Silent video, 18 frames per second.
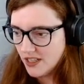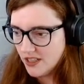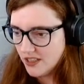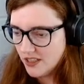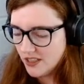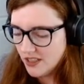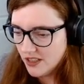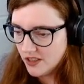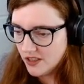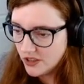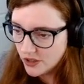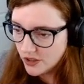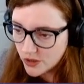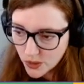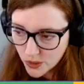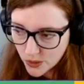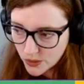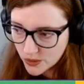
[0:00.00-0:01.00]
and your
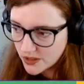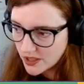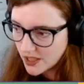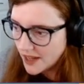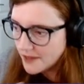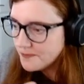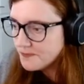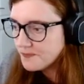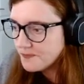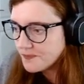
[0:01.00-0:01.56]
taunter.